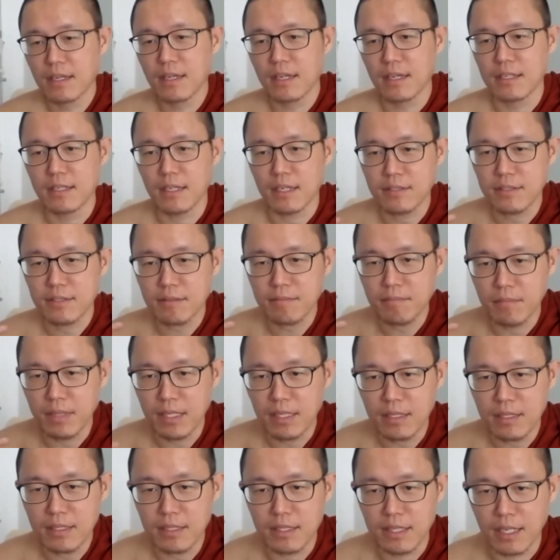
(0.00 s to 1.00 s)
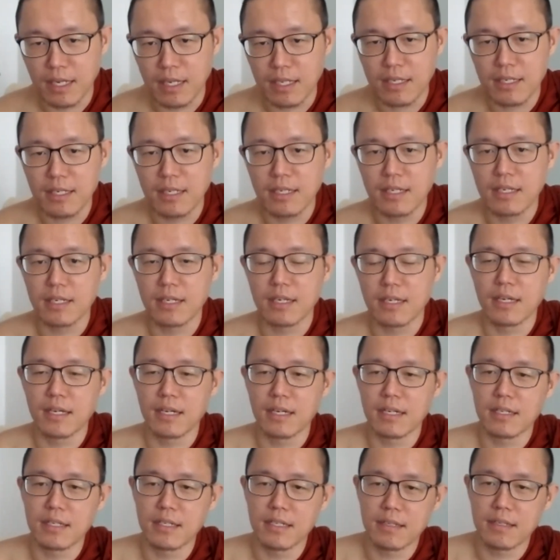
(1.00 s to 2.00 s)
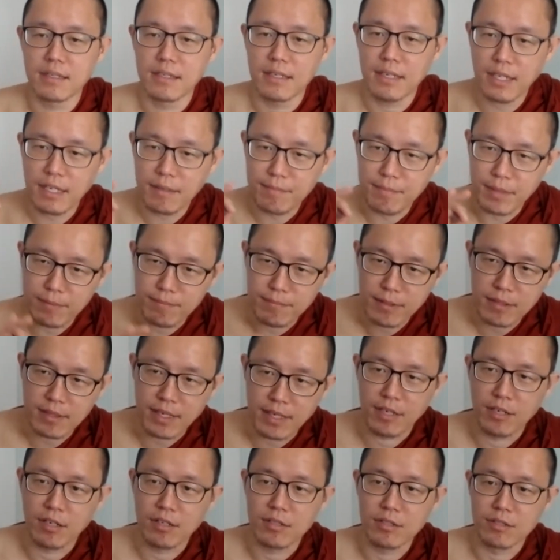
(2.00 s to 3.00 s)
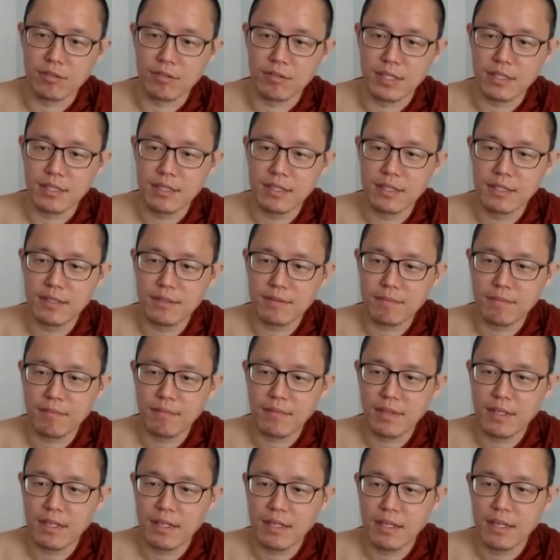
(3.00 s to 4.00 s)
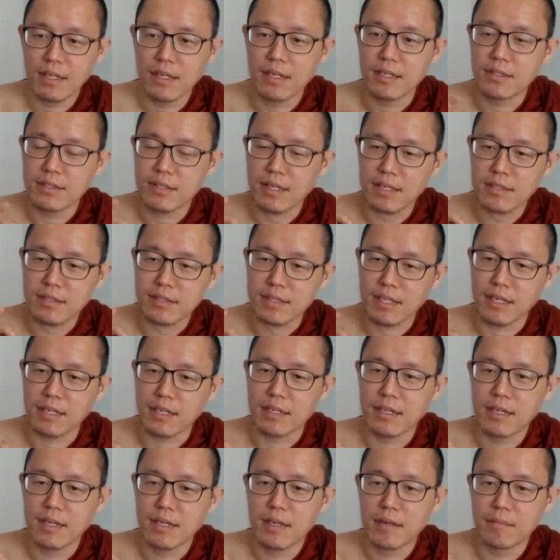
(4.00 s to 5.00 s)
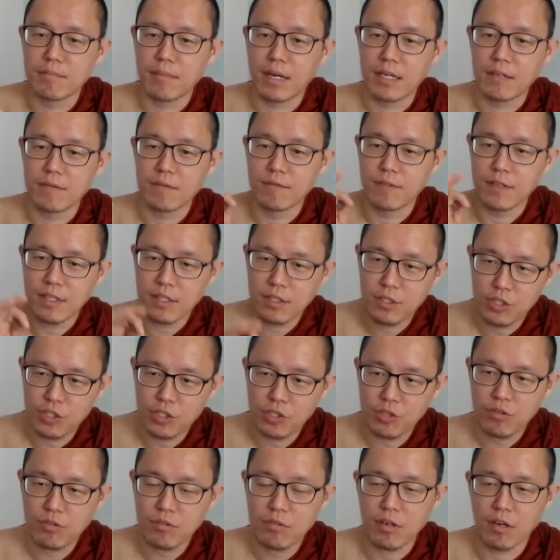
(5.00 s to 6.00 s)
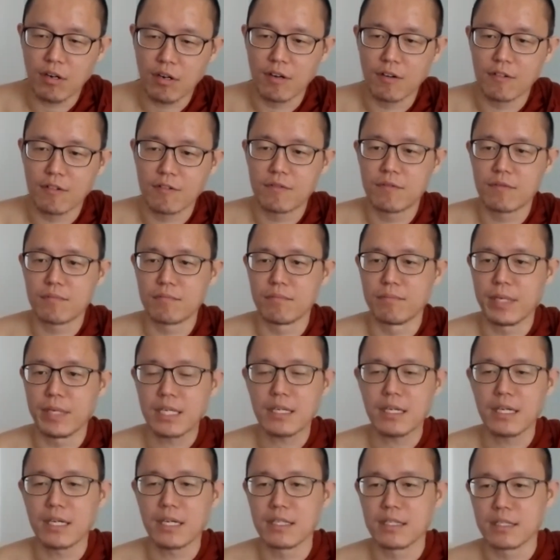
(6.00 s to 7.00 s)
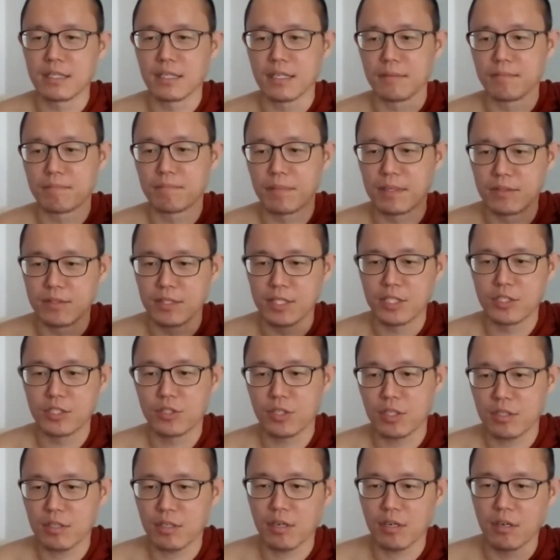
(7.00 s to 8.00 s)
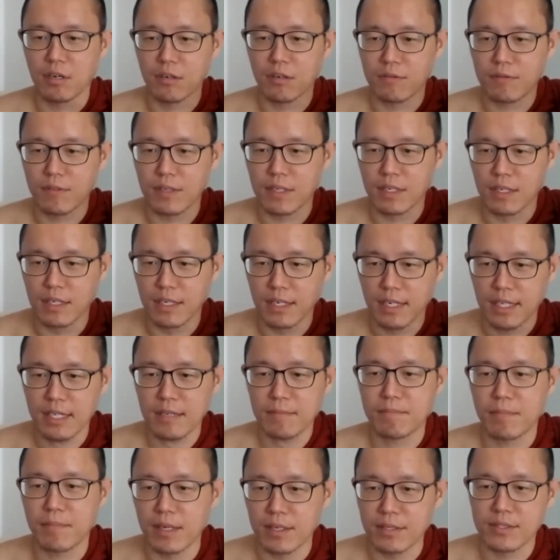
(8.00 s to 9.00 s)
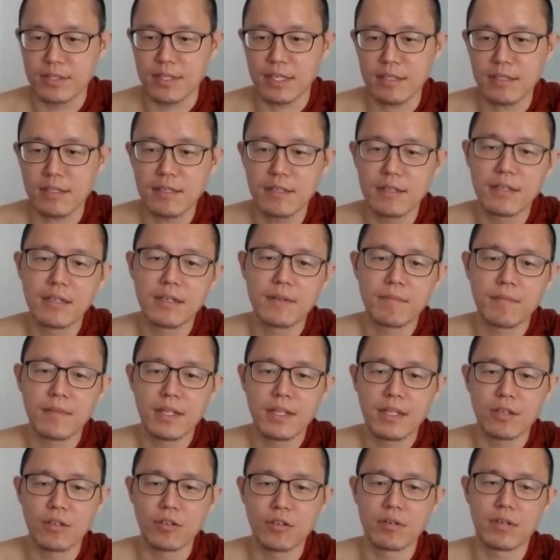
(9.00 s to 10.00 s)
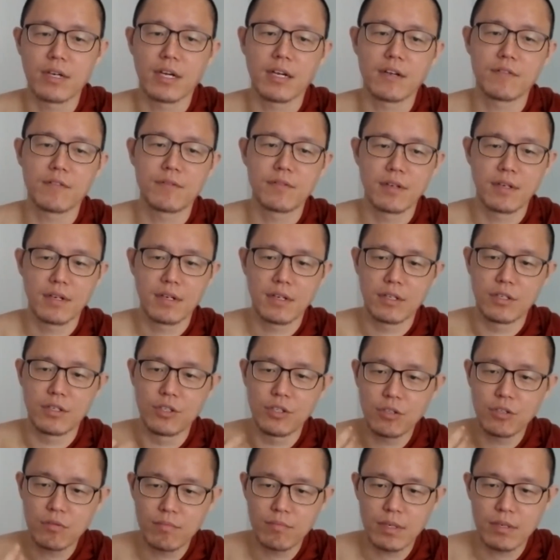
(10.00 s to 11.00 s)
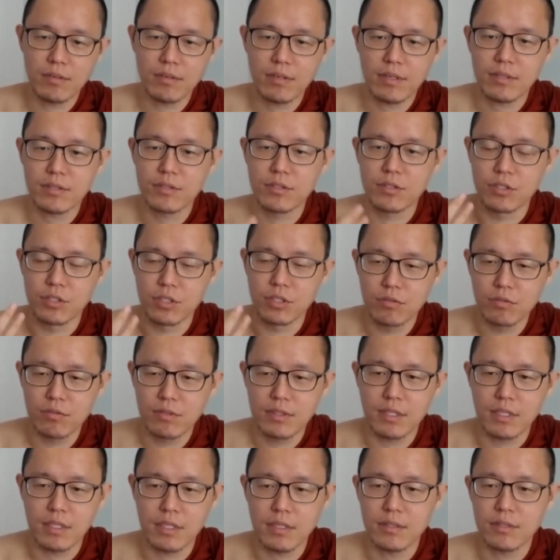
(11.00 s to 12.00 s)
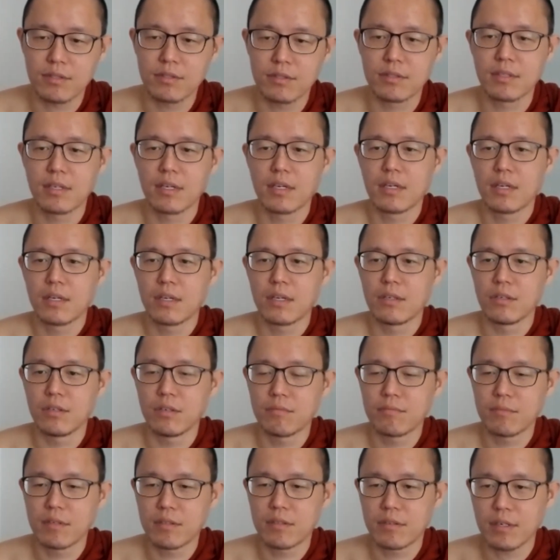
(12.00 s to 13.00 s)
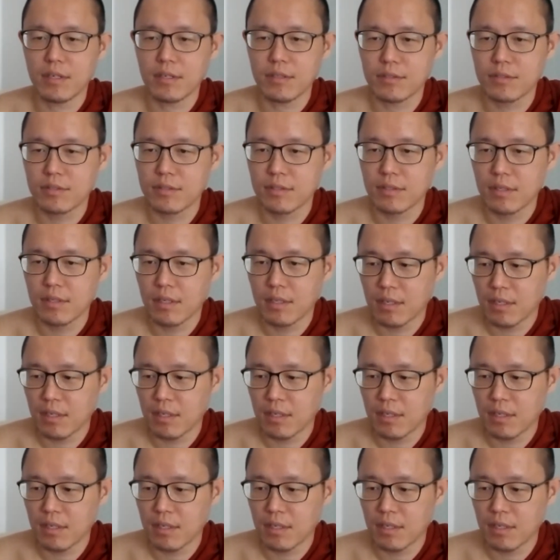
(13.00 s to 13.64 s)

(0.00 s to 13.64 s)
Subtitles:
It doesn't mean that lay people cannot do it. It's just that by virtue of being in the position of a lay person, you have numerous duties, numerous